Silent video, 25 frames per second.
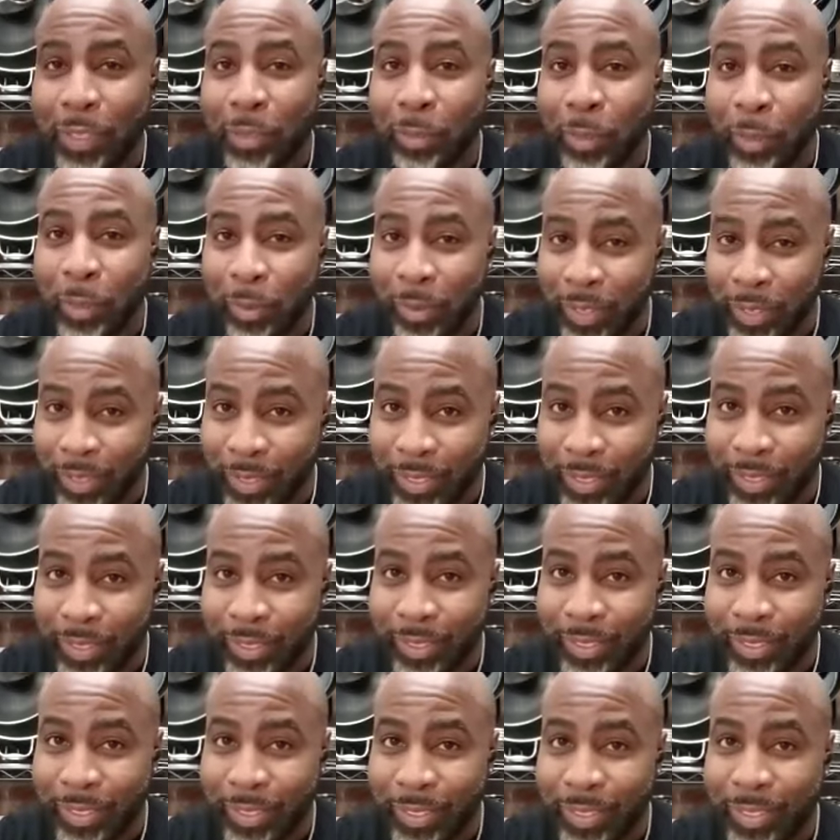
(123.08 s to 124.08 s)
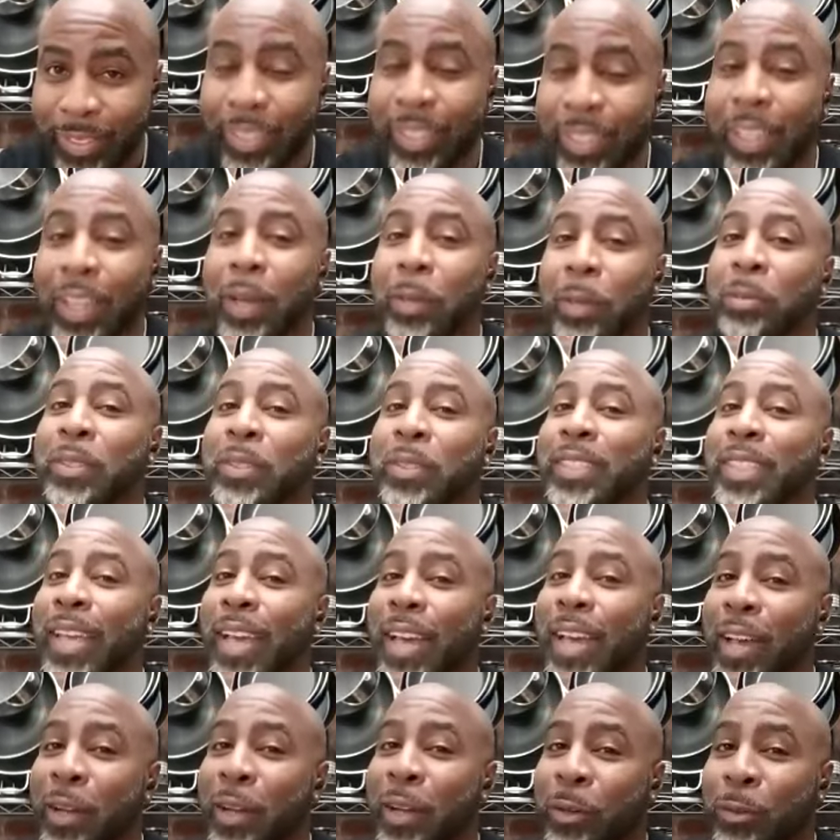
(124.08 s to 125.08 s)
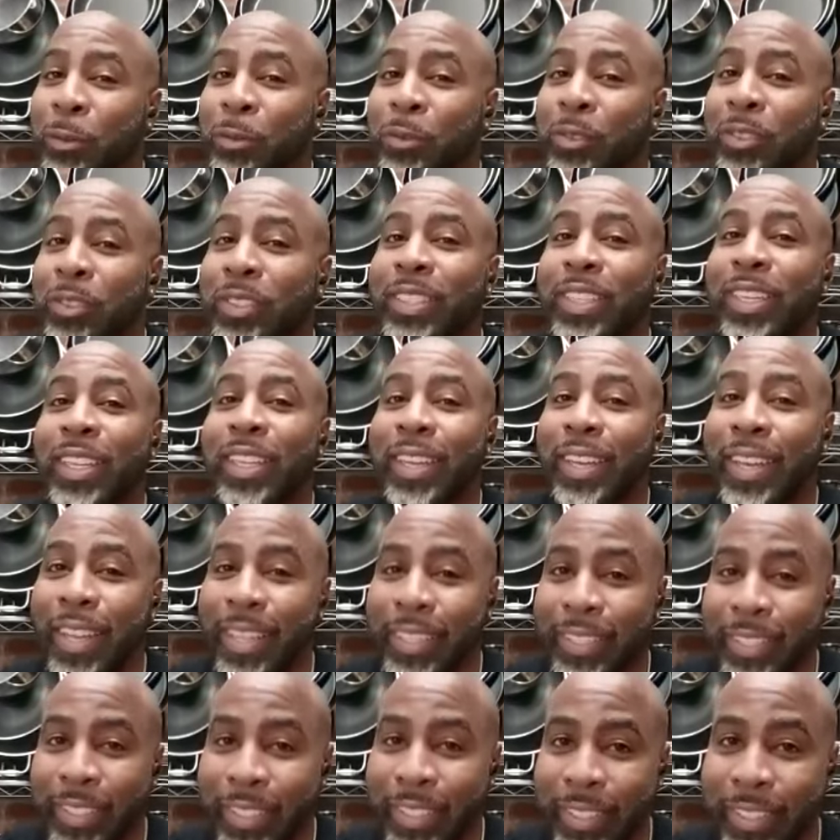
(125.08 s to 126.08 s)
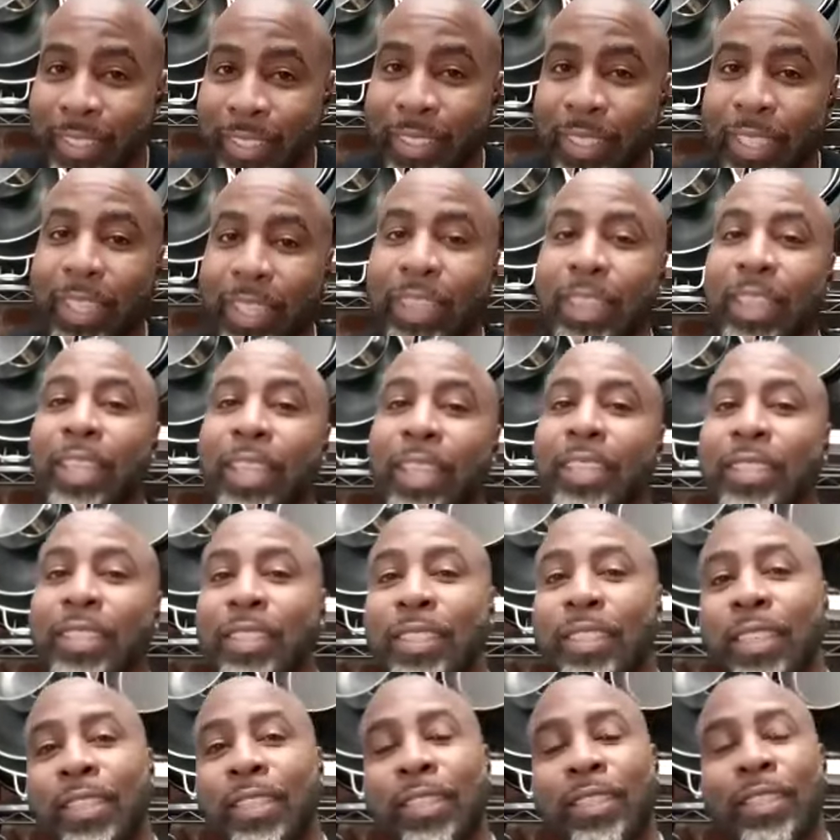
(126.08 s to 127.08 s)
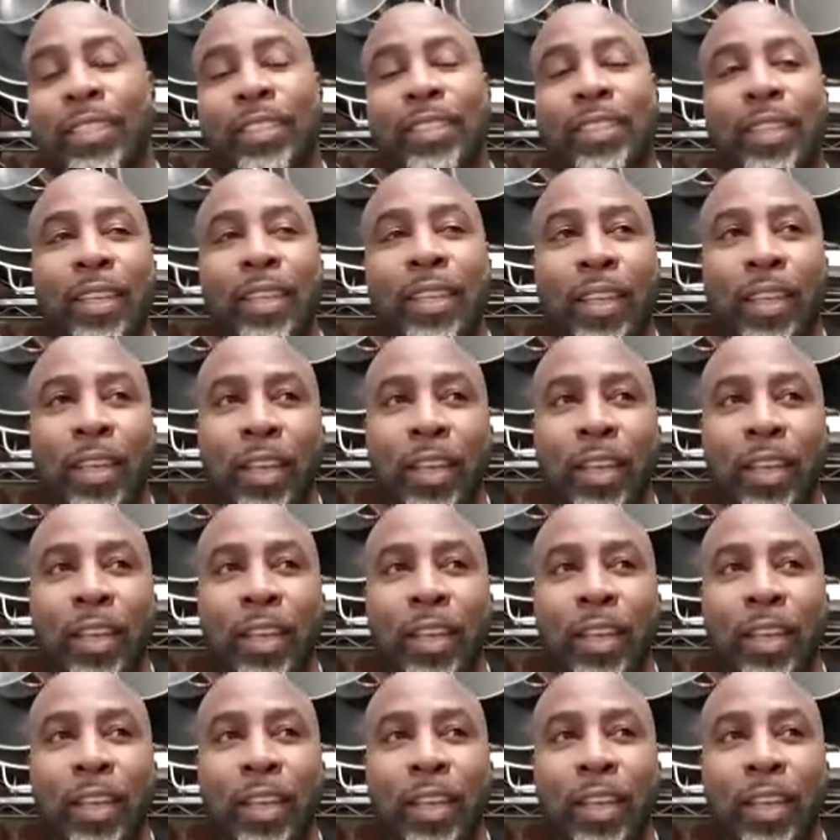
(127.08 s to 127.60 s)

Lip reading: experiences, ups and downs and lessons, and then just